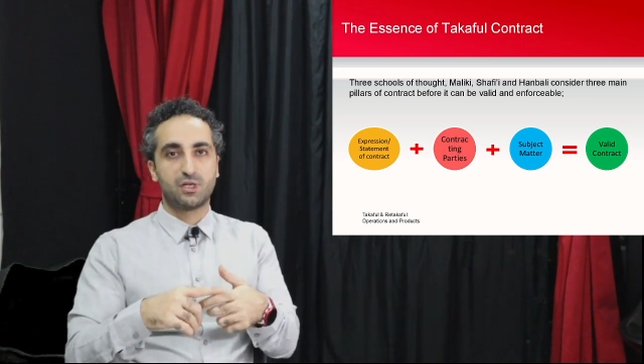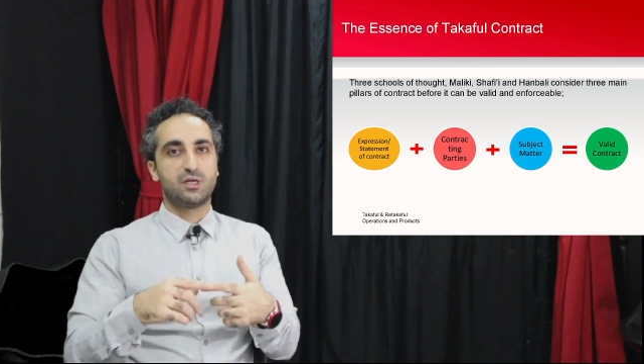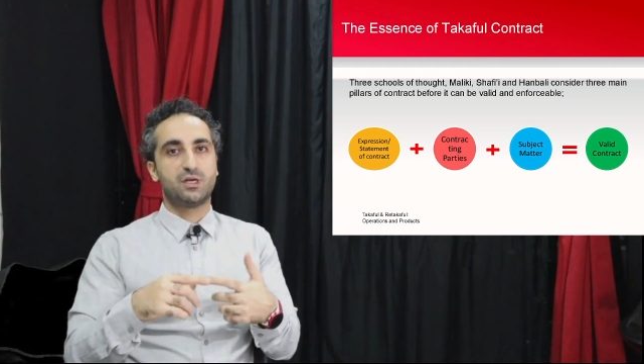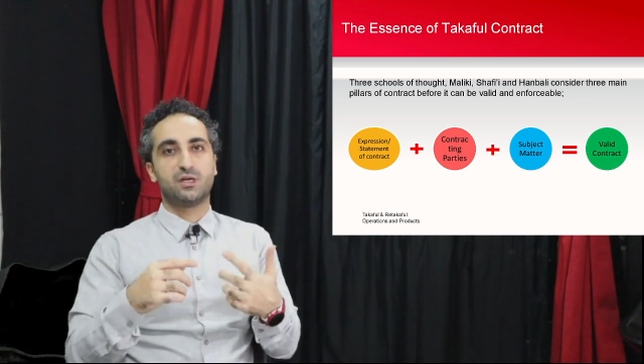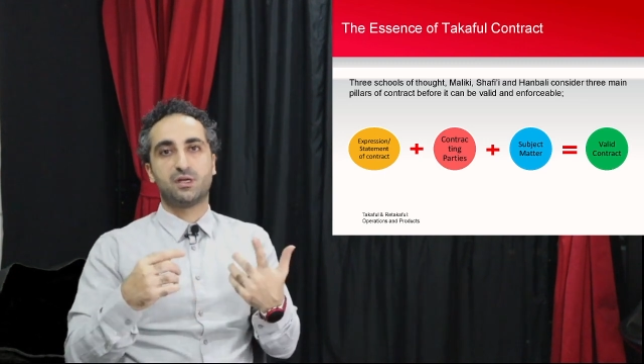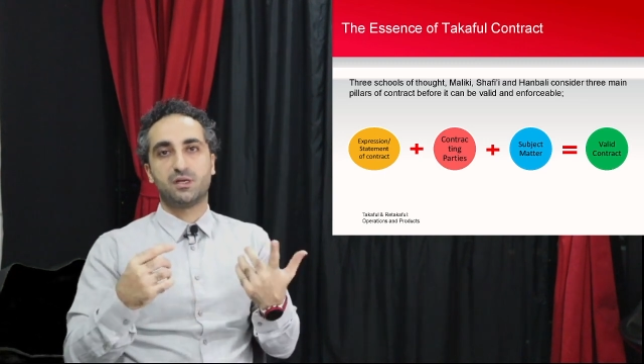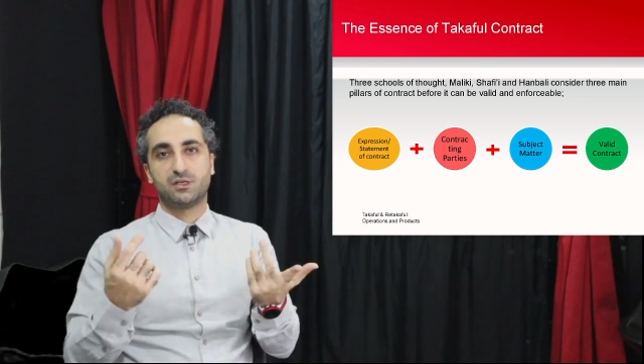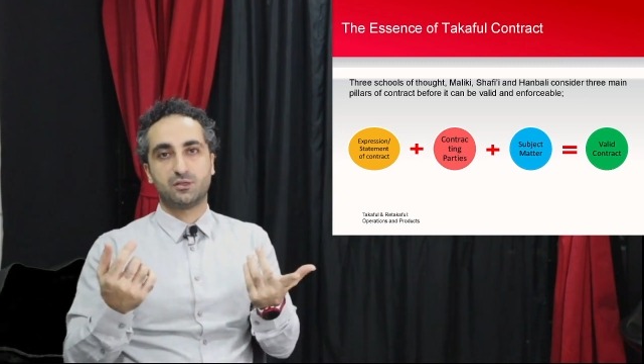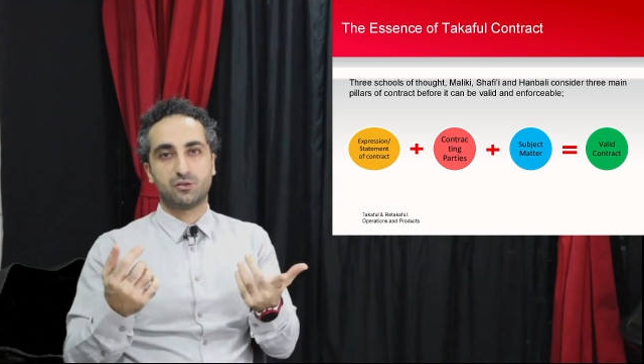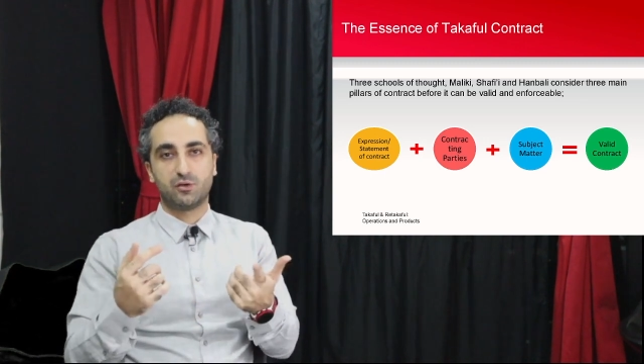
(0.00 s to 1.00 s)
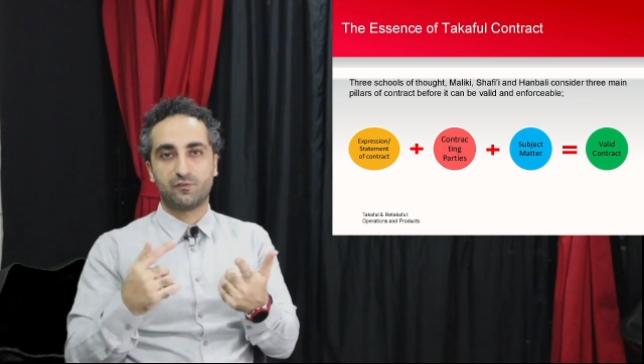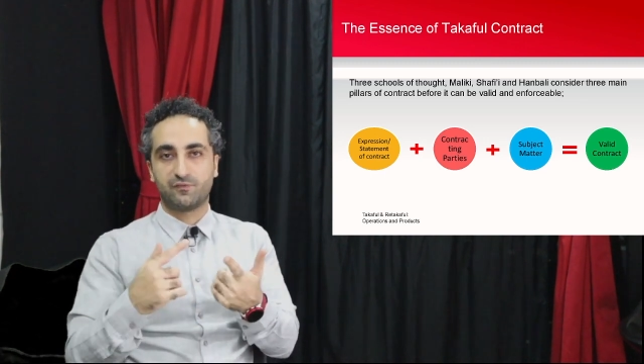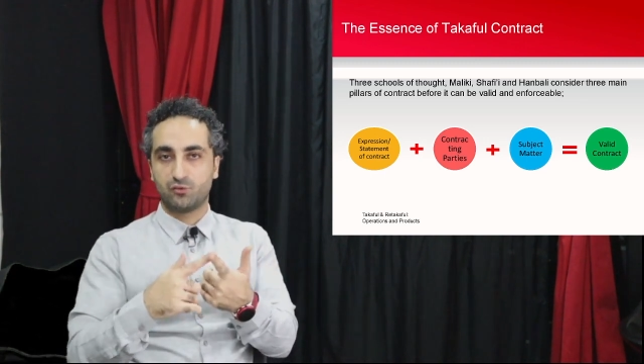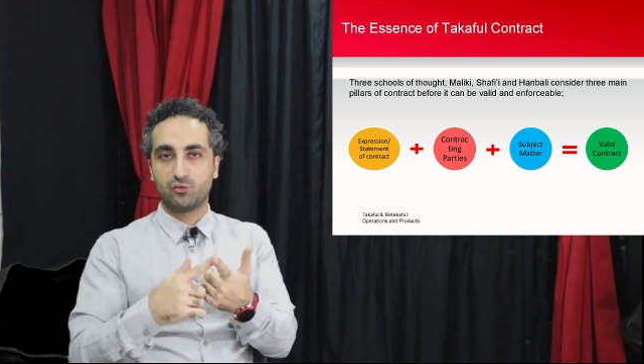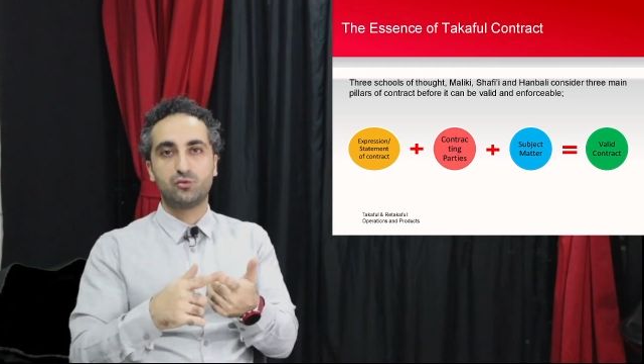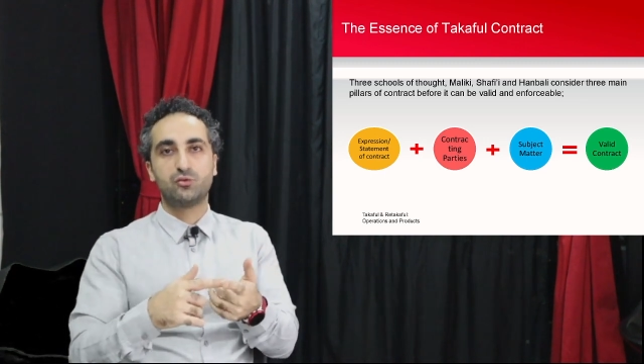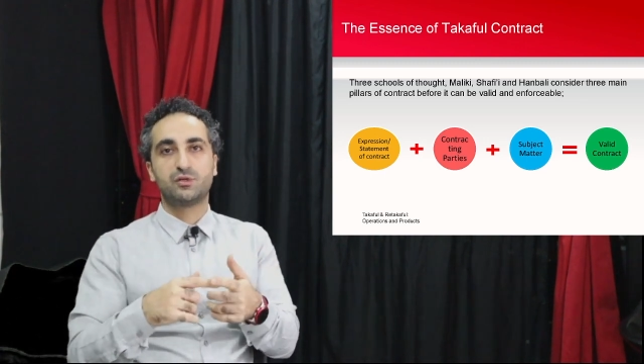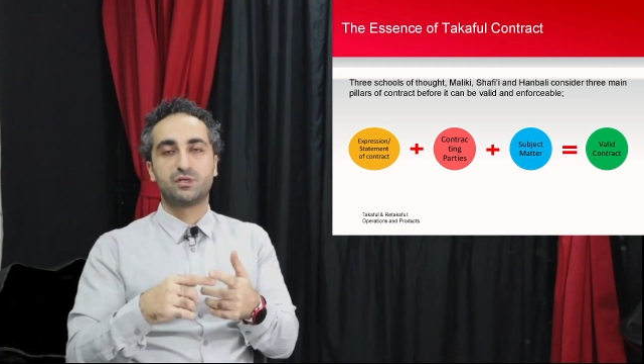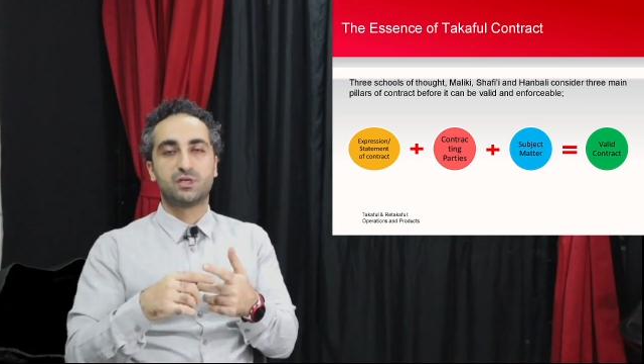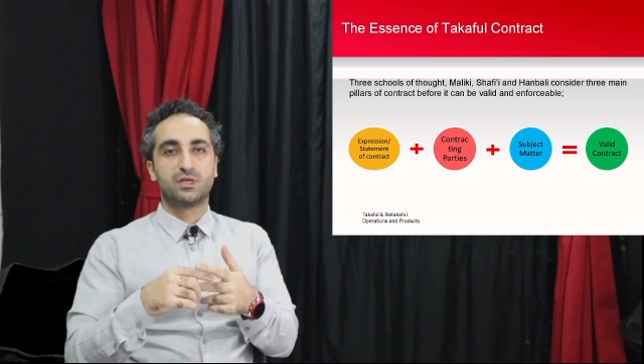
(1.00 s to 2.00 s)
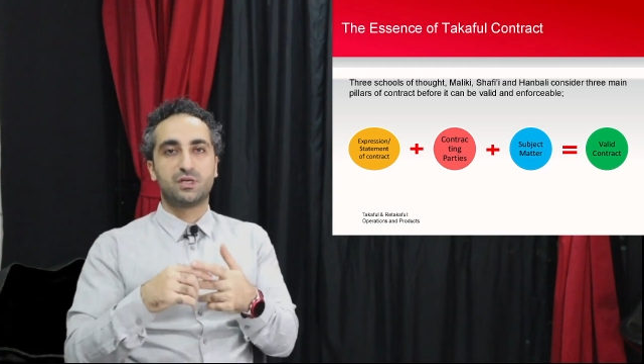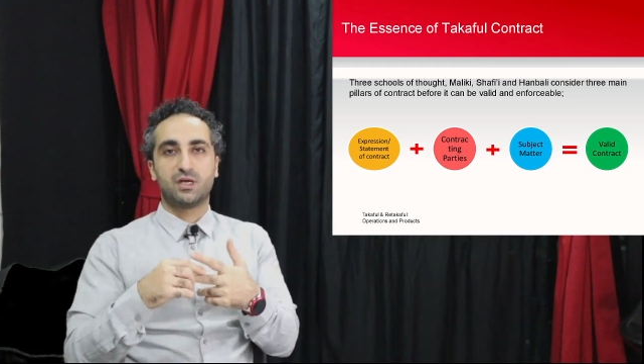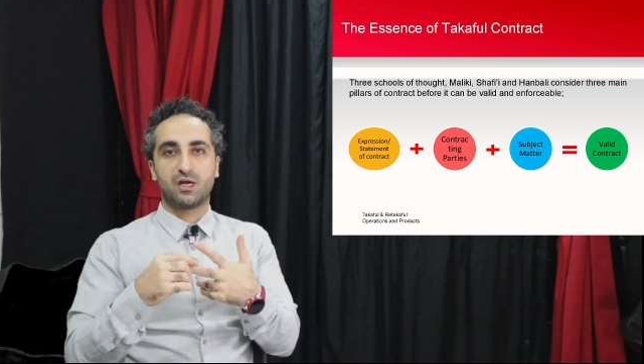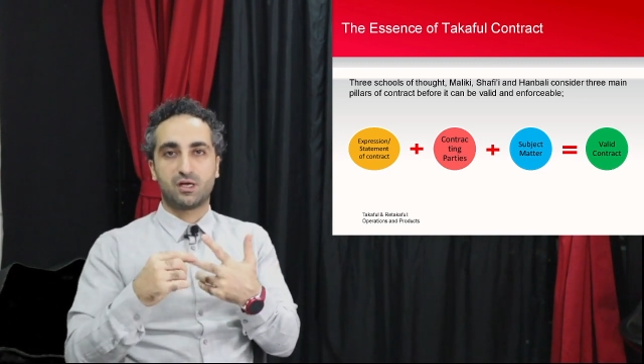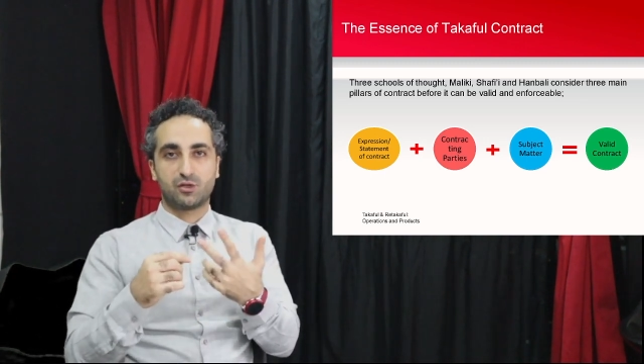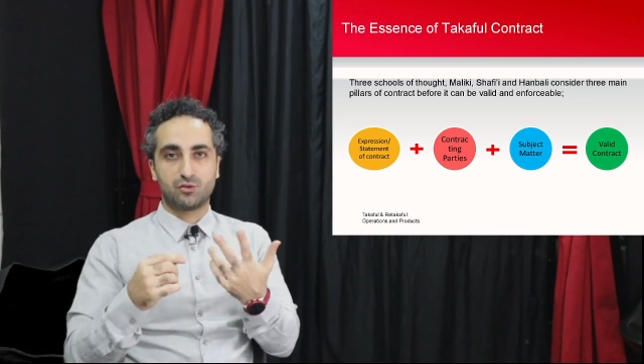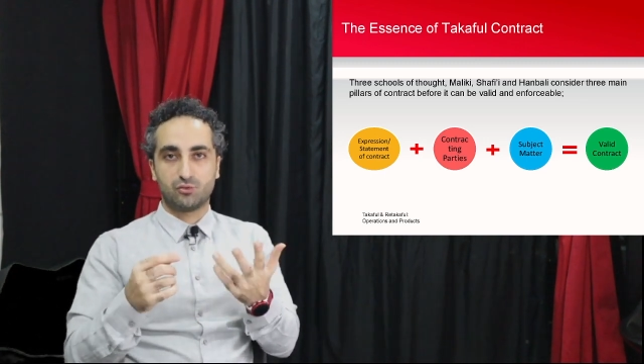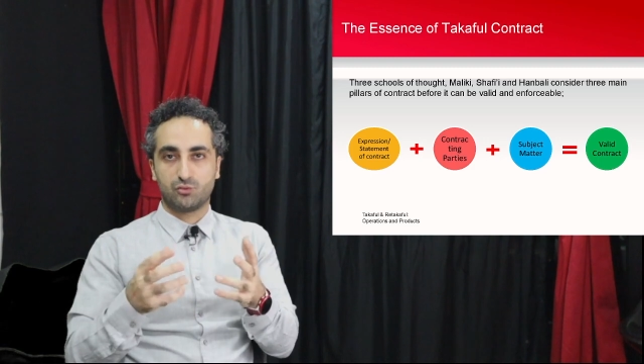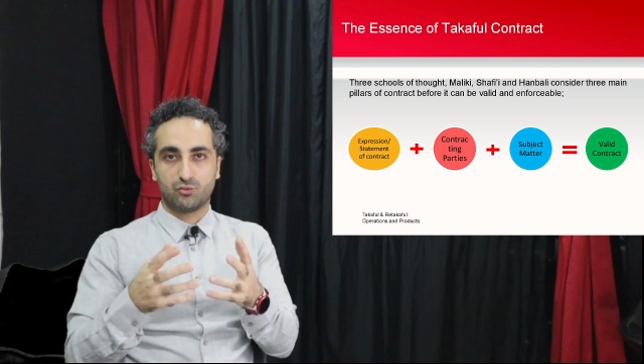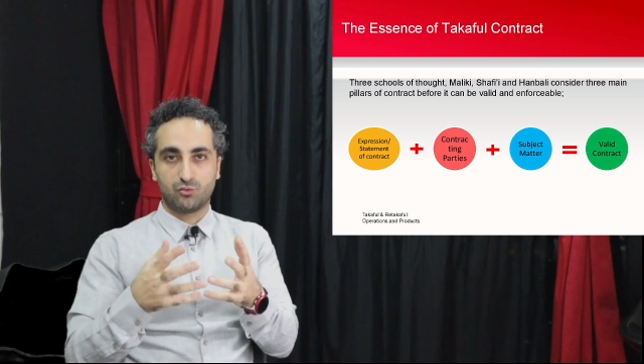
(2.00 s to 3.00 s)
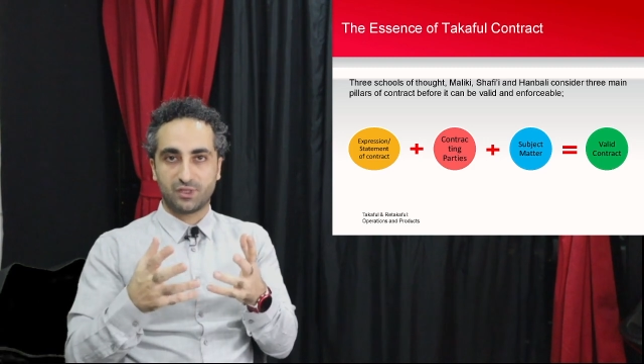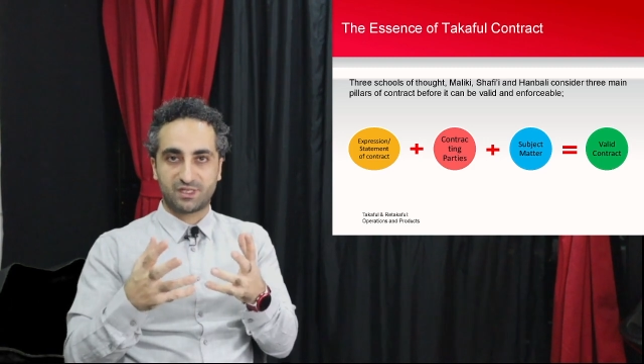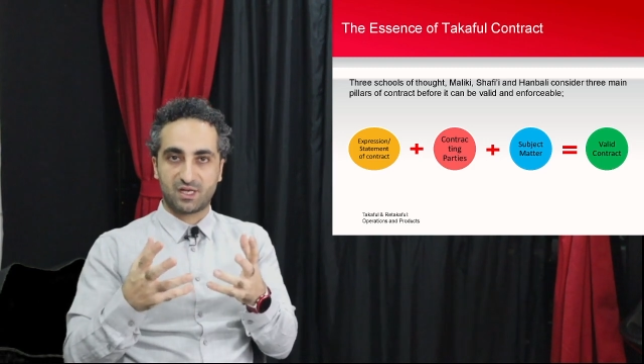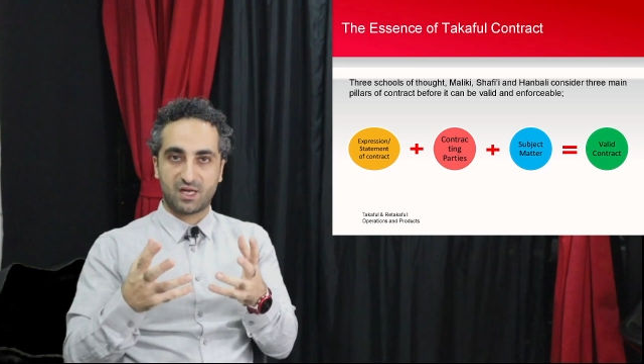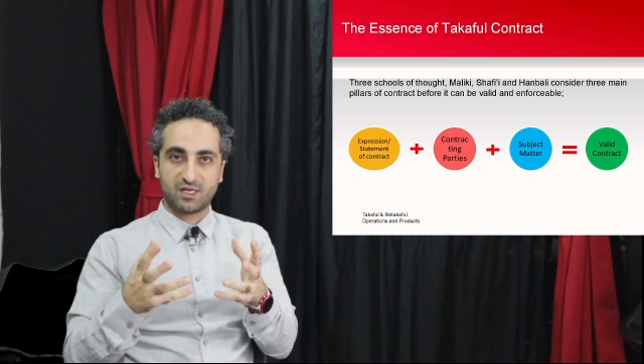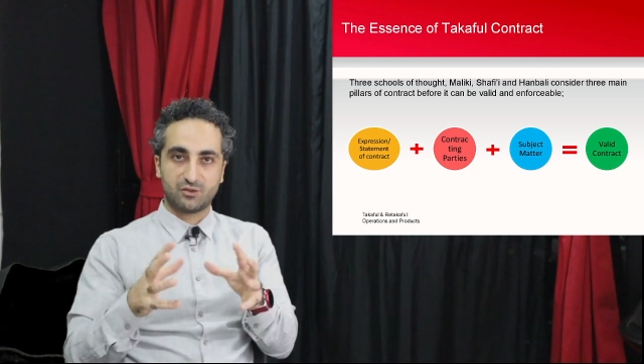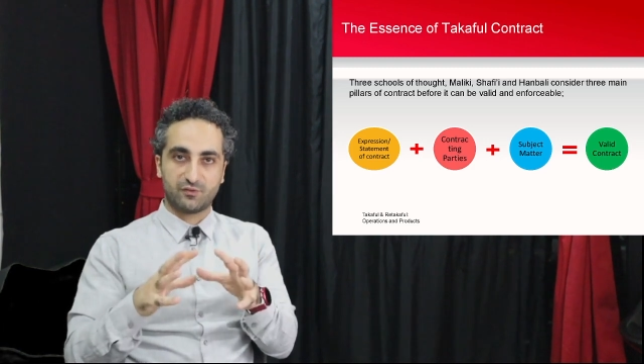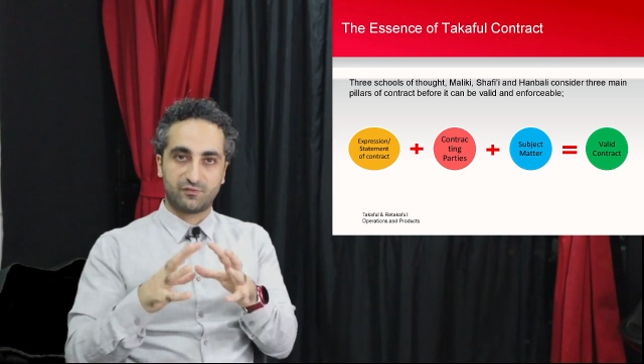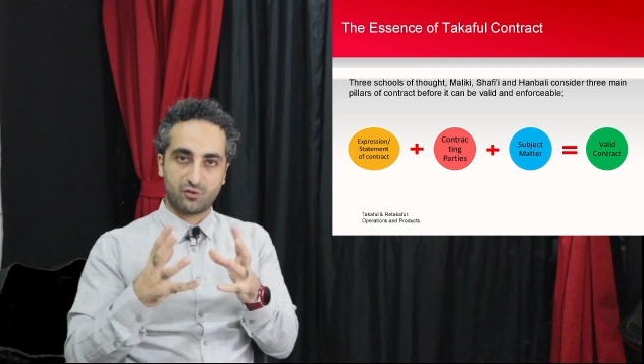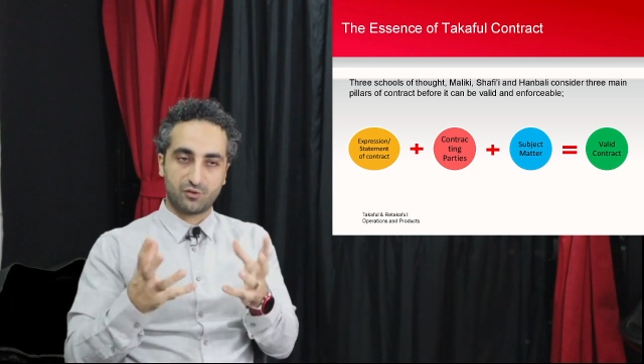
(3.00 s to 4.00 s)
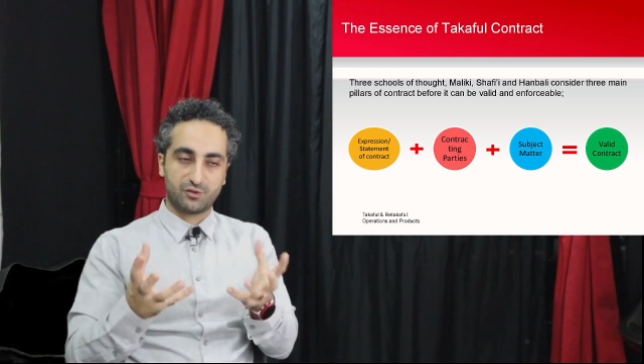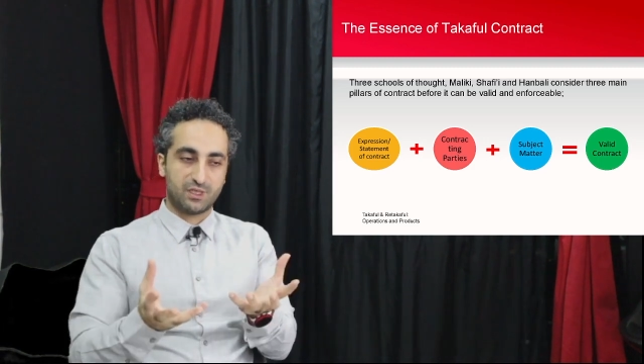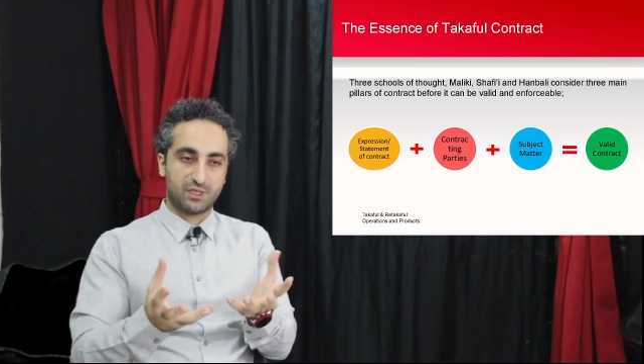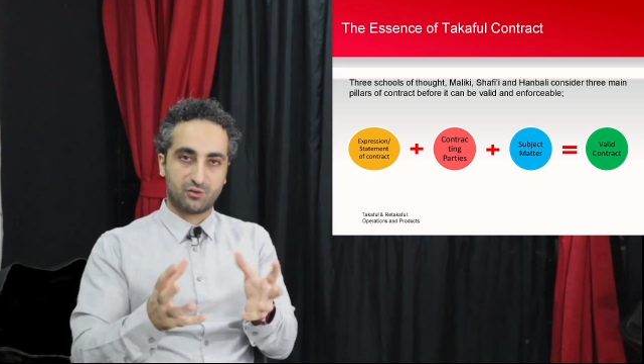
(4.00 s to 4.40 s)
food? What kind of contract?